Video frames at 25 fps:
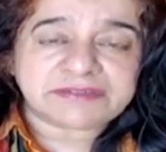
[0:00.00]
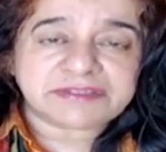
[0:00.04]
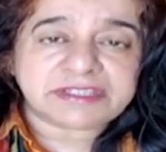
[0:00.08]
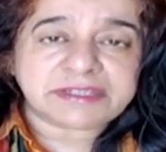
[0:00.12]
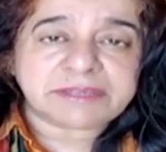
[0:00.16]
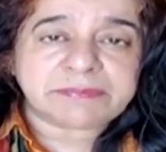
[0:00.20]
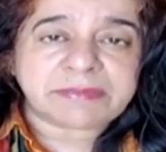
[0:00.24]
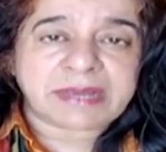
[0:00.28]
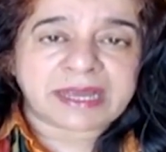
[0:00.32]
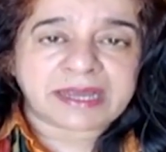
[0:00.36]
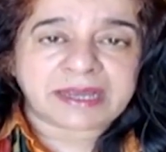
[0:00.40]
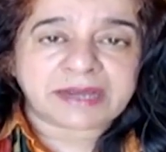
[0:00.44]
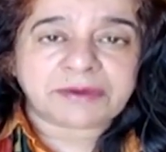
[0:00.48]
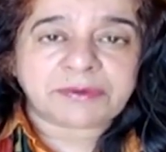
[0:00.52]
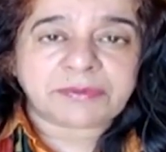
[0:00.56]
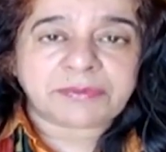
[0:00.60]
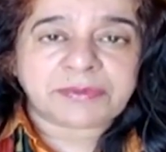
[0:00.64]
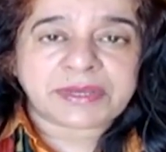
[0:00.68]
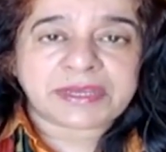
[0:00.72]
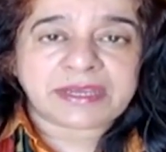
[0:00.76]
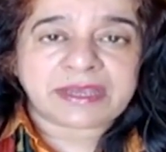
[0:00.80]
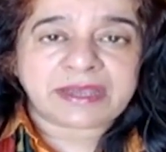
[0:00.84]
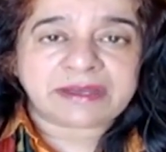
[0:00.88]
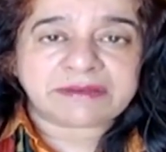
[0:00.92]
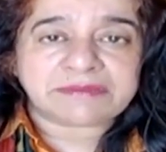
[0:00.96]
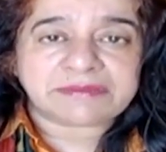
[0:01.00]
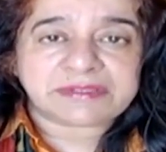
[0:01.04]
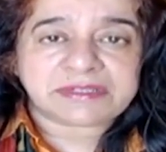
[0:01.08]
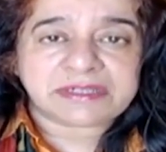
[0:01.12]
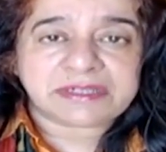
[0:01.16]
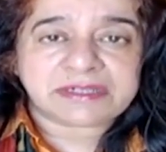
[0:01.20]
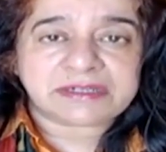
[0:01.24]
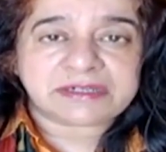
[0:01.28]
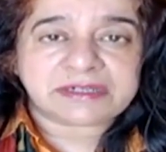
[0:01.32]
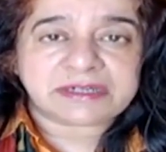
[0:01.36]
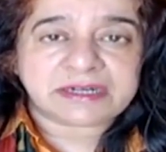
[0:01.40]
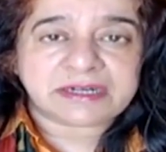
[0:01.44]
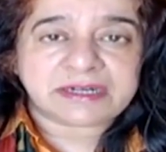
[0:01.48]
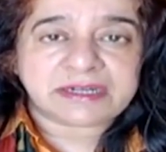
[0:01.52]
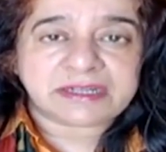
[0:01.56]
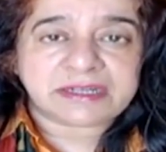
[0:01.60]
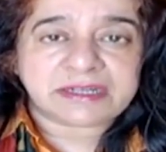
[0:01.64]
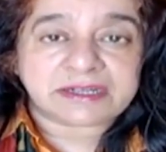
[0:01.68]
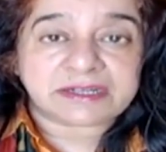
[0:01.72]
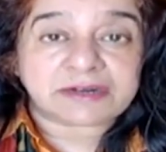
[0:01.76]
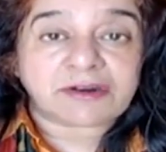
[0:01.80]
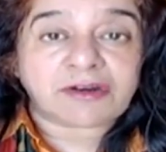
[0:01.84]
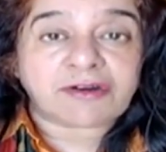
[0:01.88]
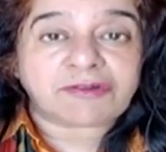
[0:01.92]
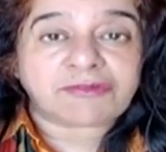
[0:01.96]
Bank, we have steered
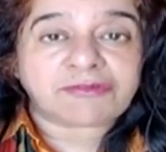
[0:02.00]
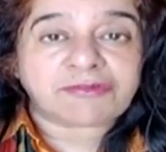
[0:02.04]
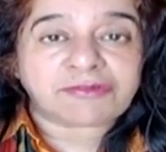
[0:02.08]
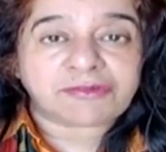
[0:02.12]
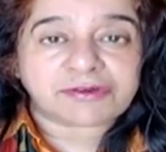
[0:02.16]
clear of